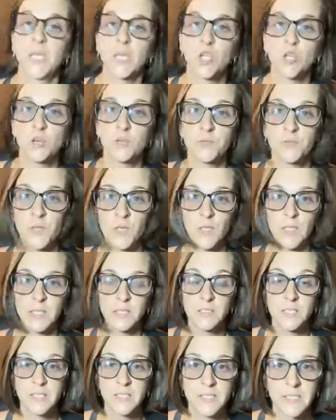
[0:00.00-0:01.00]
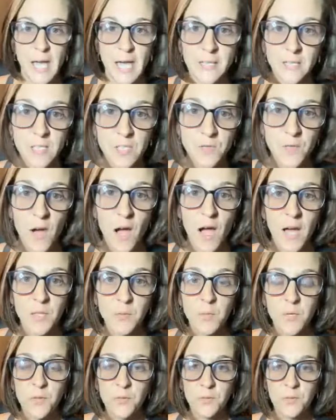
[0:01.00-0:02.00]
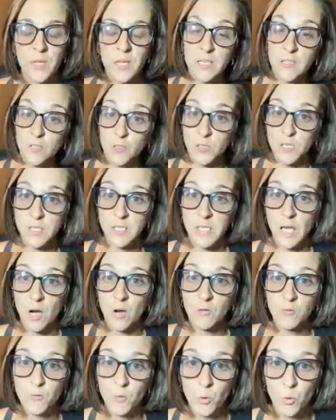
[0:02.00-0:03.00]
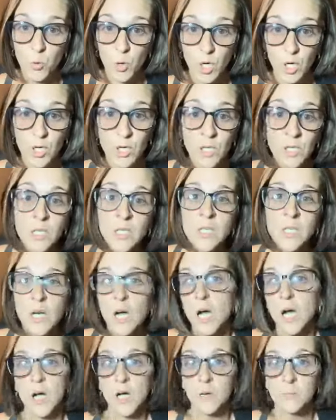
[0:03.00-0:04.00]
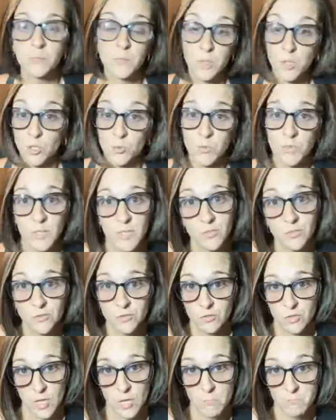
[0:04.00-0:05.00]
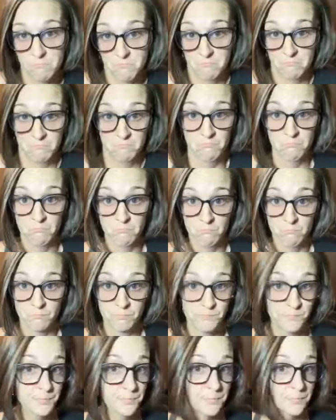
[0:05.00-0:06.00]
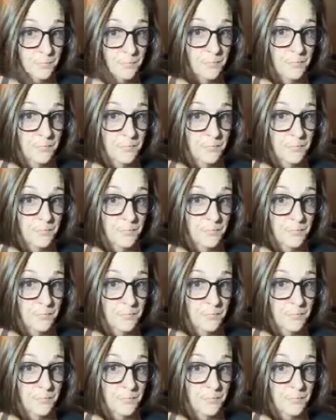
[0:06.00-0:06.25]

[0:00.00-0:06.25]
you're feeling dissatisfied within yourself or your relationship. Mm-hmm.